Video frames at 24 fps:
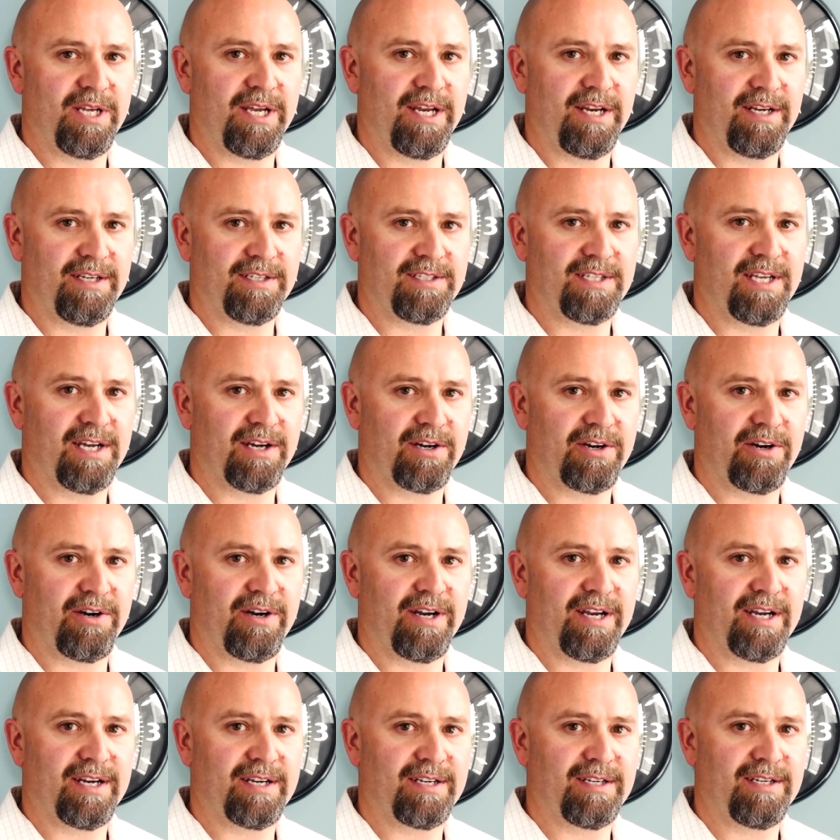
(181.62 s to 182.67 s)
date, is that
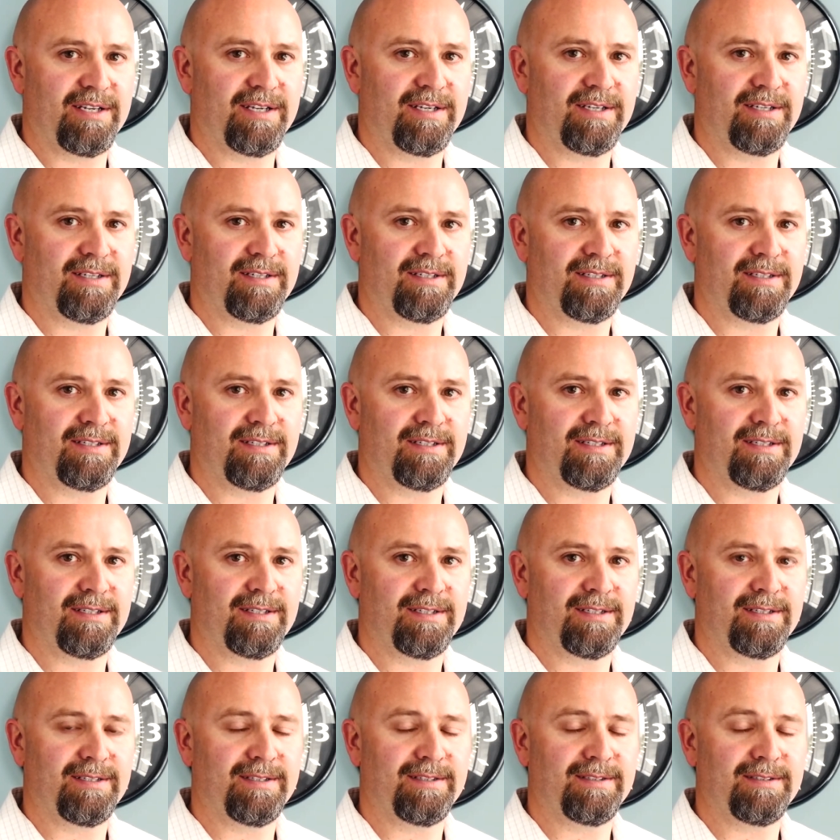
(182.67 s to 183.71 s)
correct?
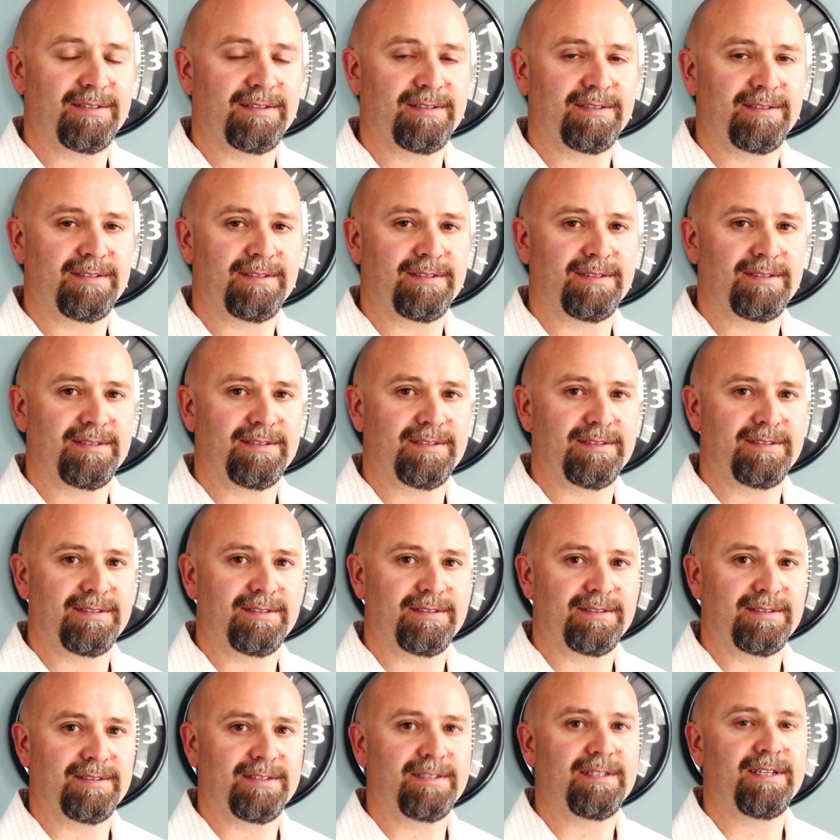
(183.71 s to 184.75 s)
That's
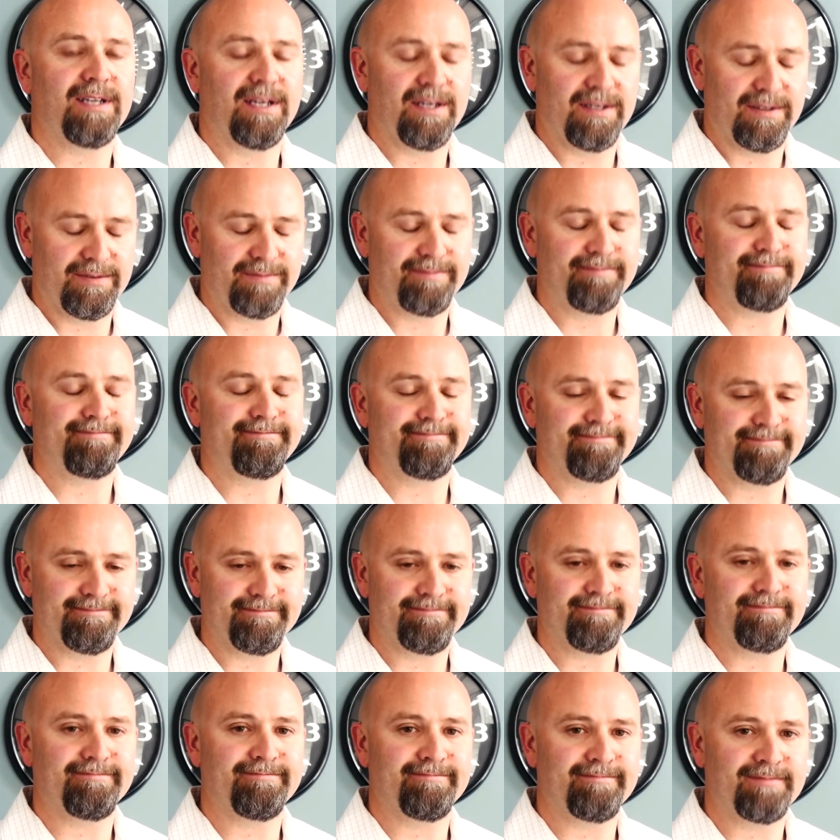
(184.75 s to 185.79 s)
correct. That's from the discharge
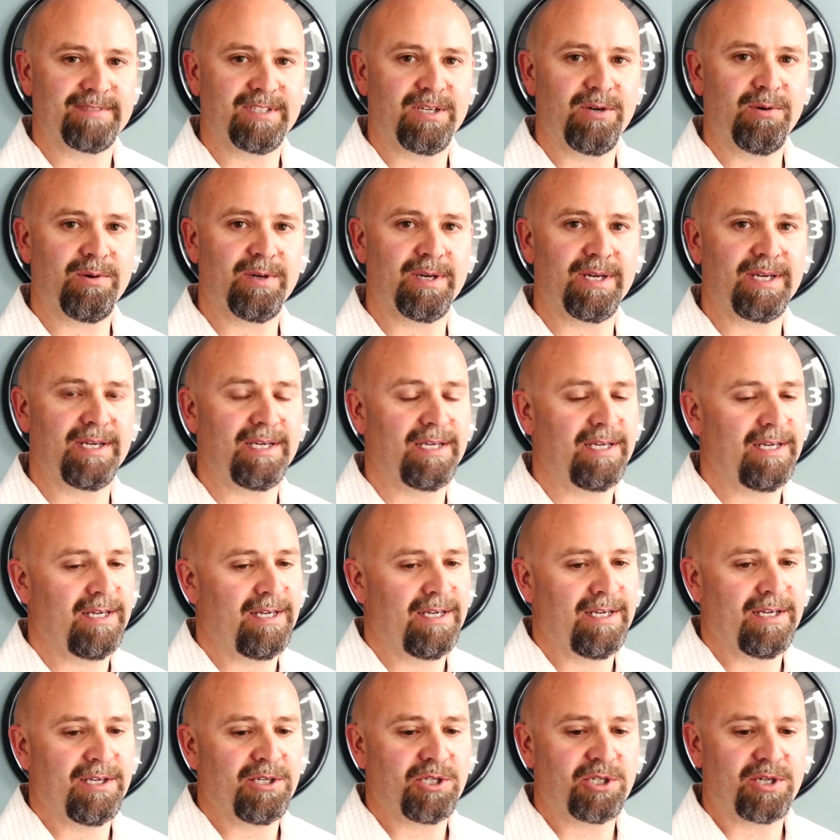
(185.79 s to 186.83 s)
date. Okay.
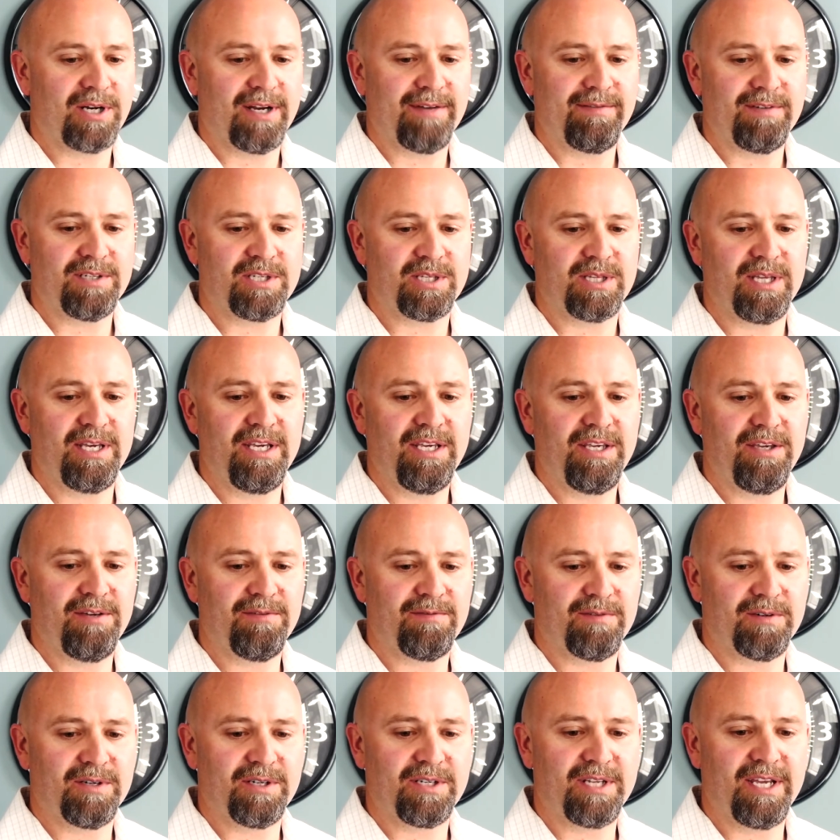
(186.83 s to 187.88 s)
Travis, thank
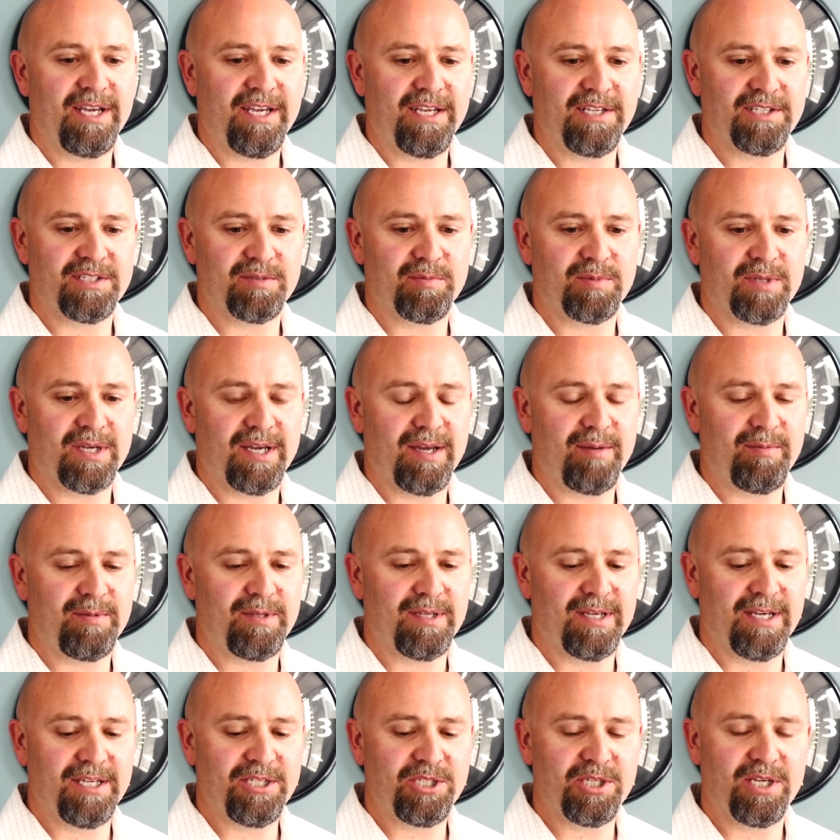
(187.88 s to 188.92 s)
you for taking some time
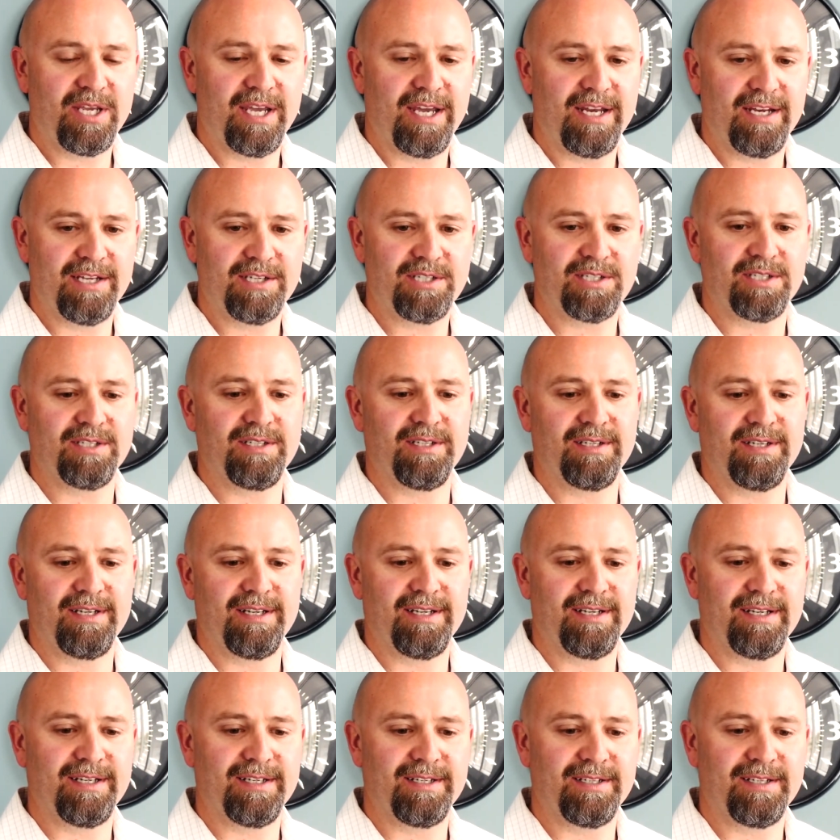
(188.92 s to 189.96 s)
to educate us and,
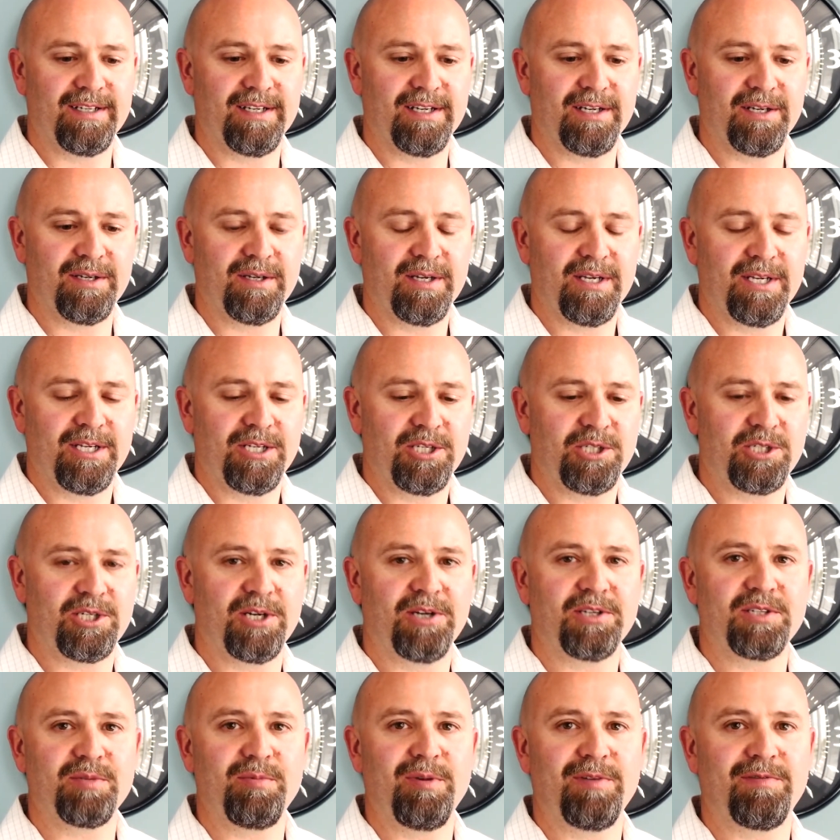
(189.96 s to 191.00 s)
and uh,
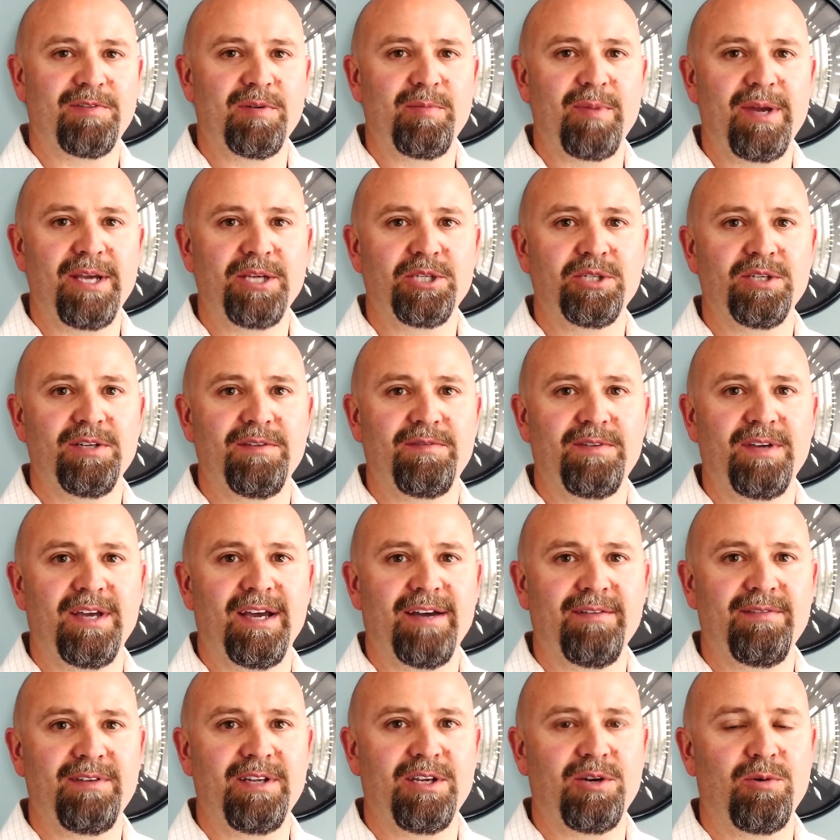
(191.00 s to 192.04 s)
share some information. If you
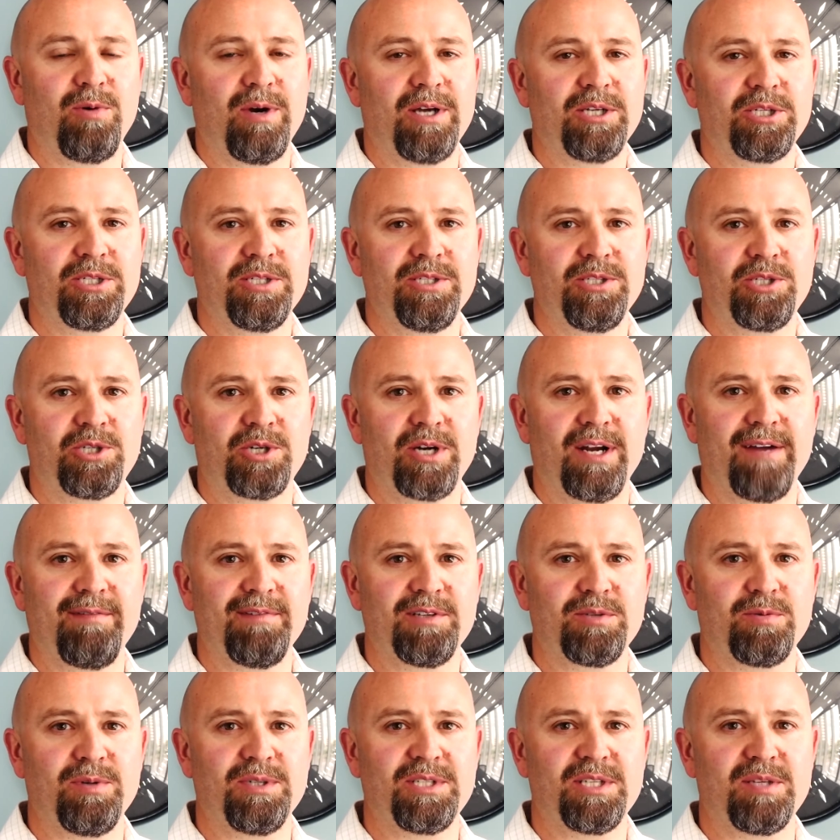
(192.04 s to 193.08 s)
have any questions,
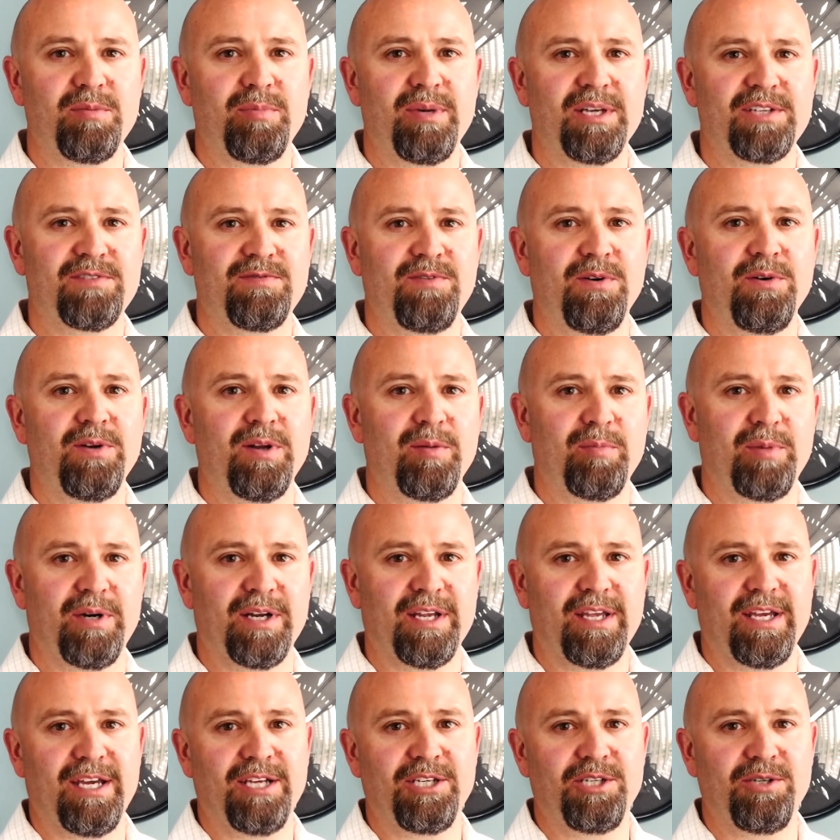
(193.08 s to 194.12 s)
Travis, what's the best phone number
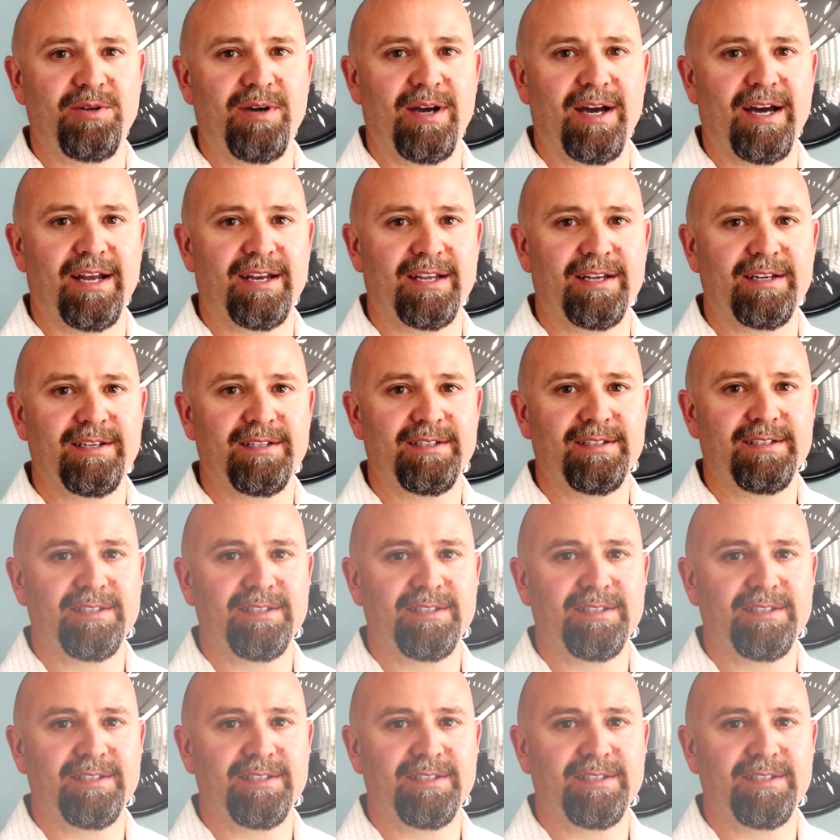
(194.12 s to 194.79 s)
to catch you at?